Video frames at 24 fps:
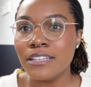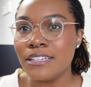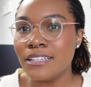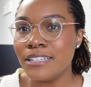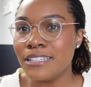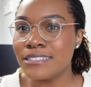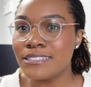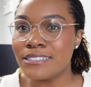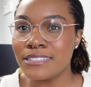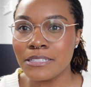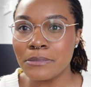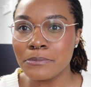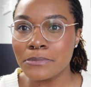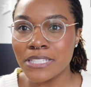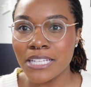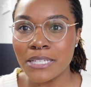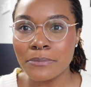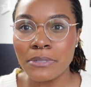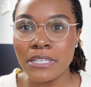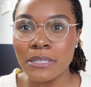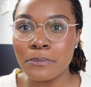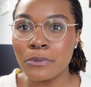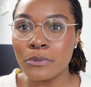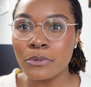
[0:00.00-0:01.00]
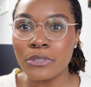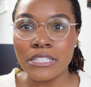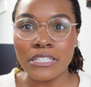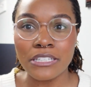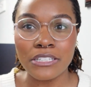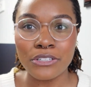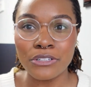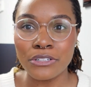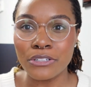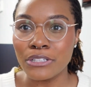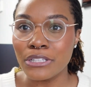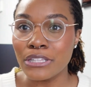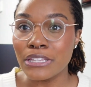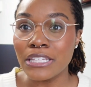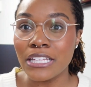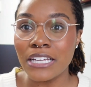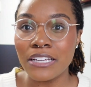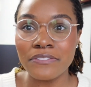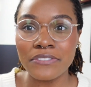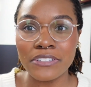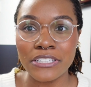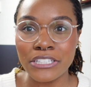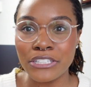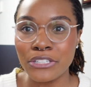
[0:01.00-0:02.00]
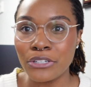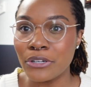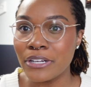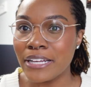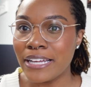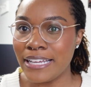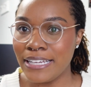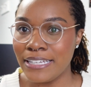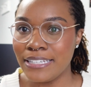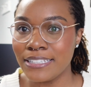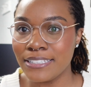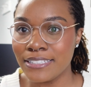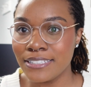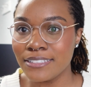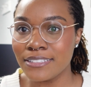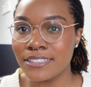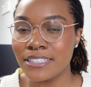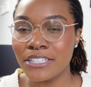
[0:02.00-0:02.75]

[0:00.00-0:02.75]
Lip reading: It seems like people either love it or hate it.